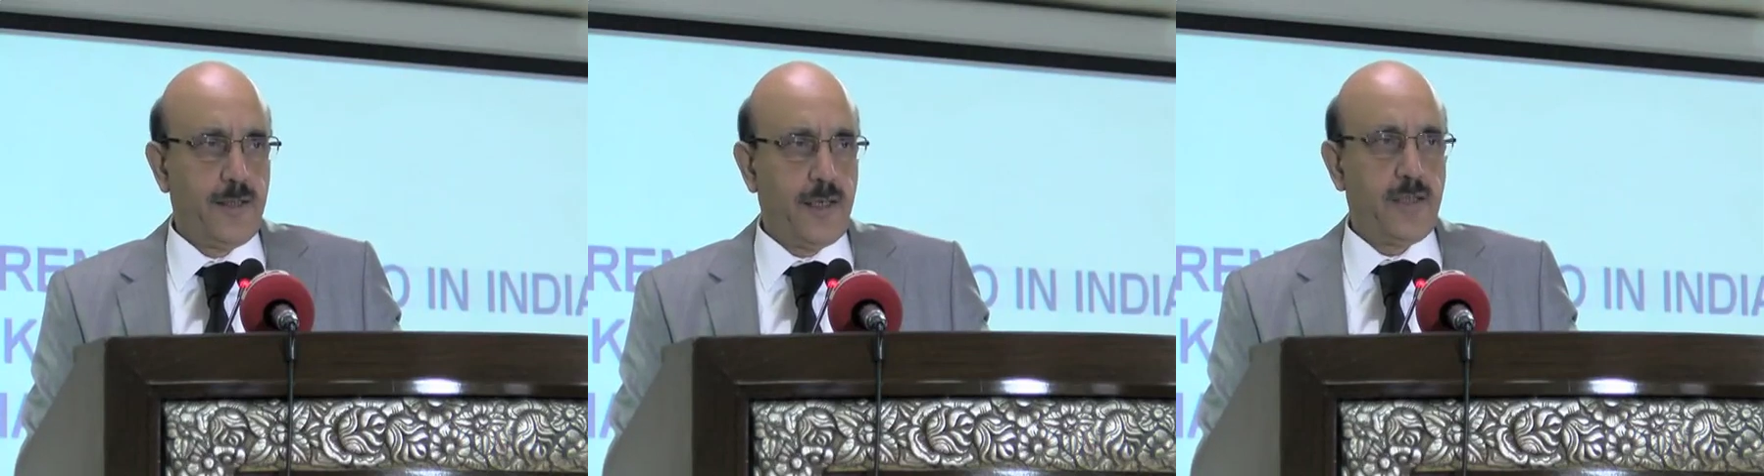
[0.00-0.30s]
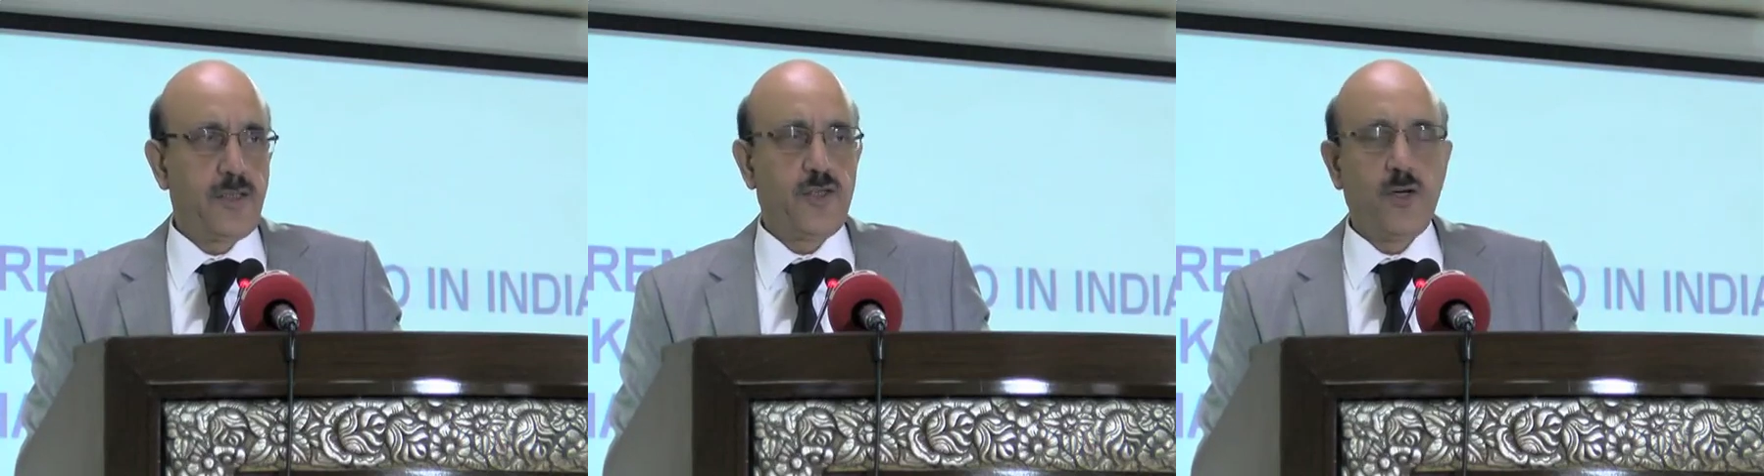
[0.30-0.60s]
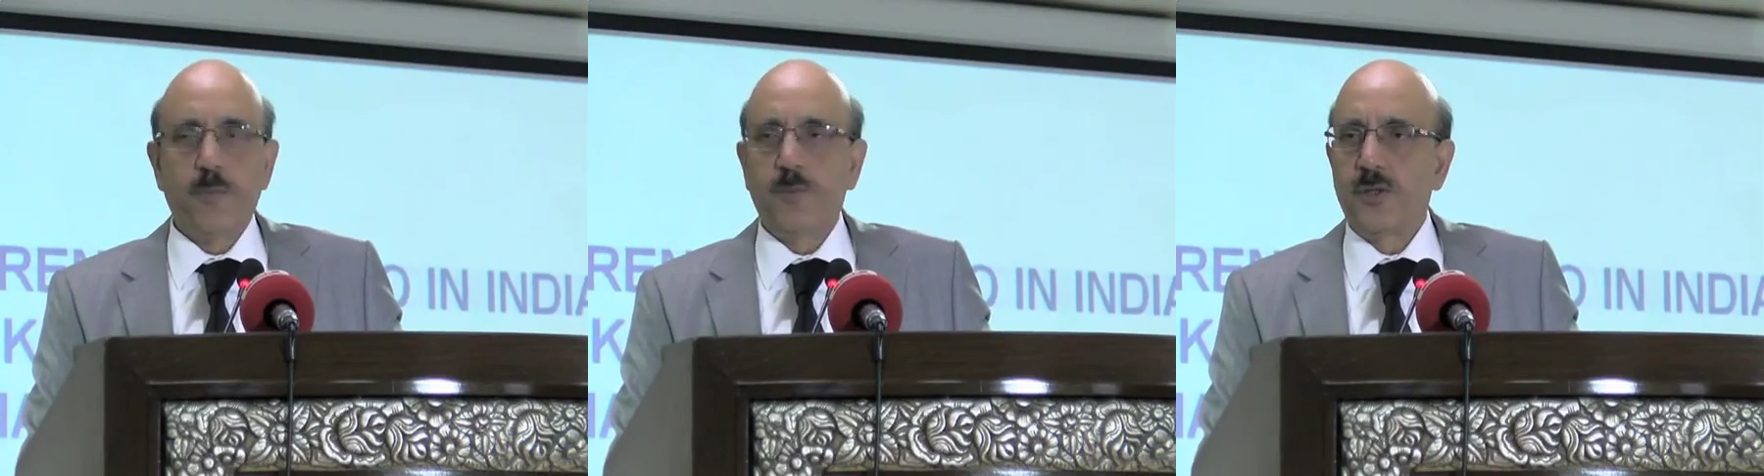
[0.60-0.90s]
and
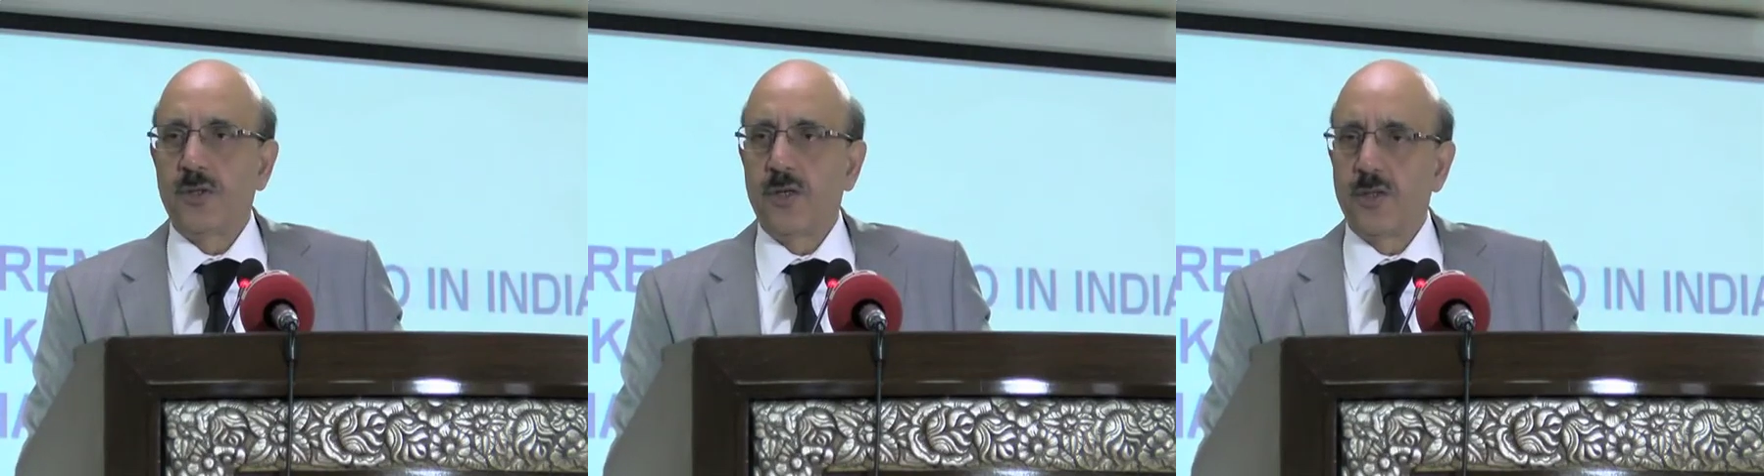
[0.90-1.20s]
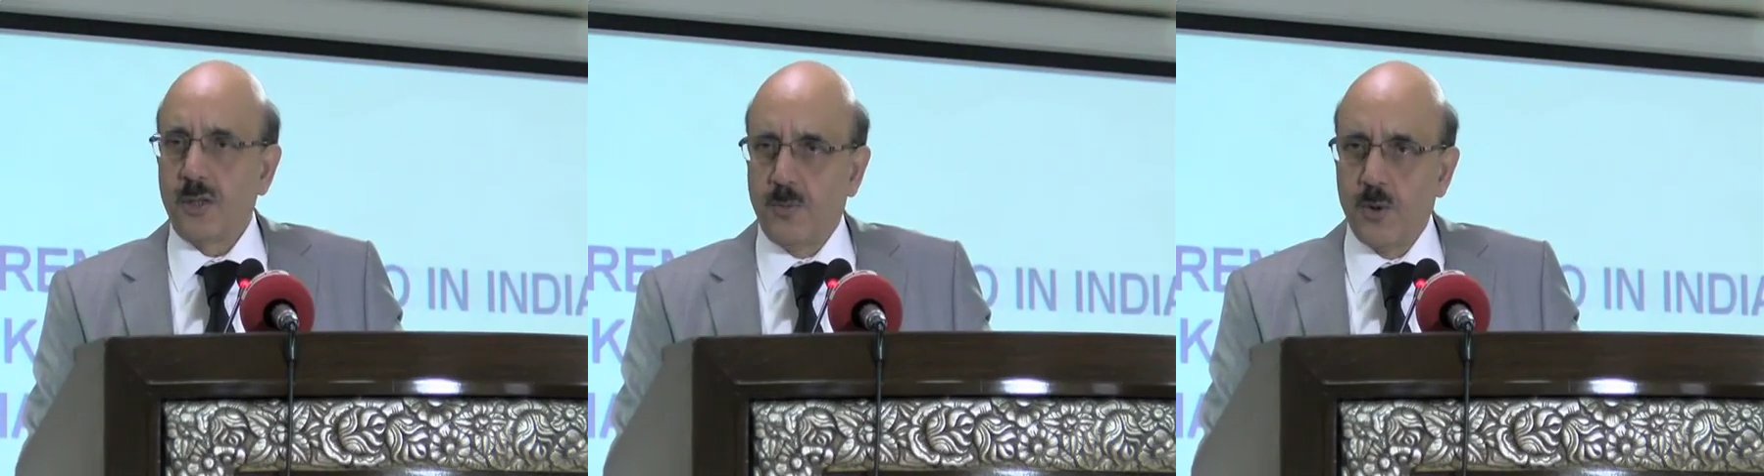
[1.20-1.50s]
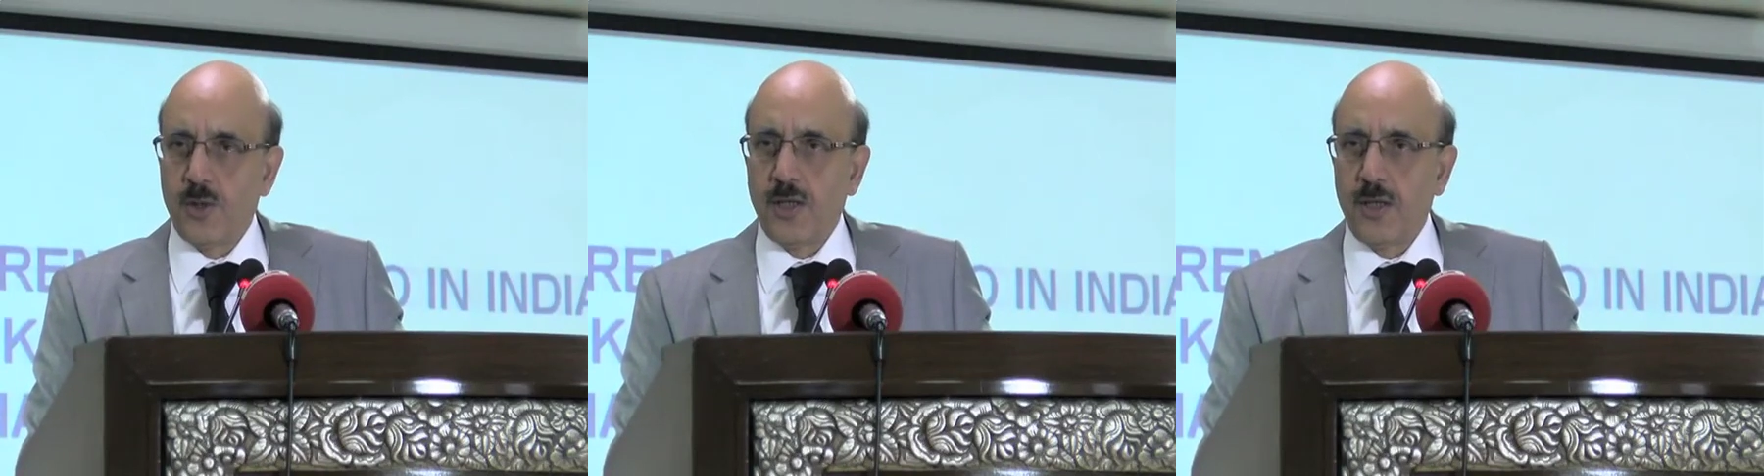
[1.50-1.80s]
stops
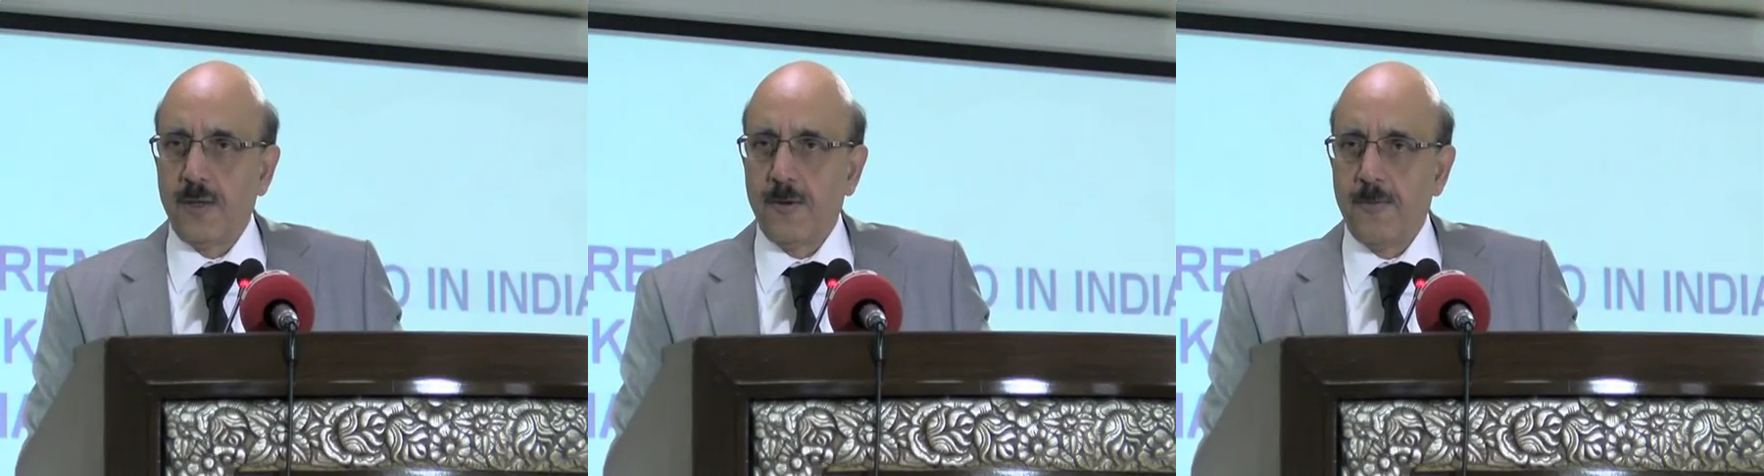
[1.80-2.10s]
supporting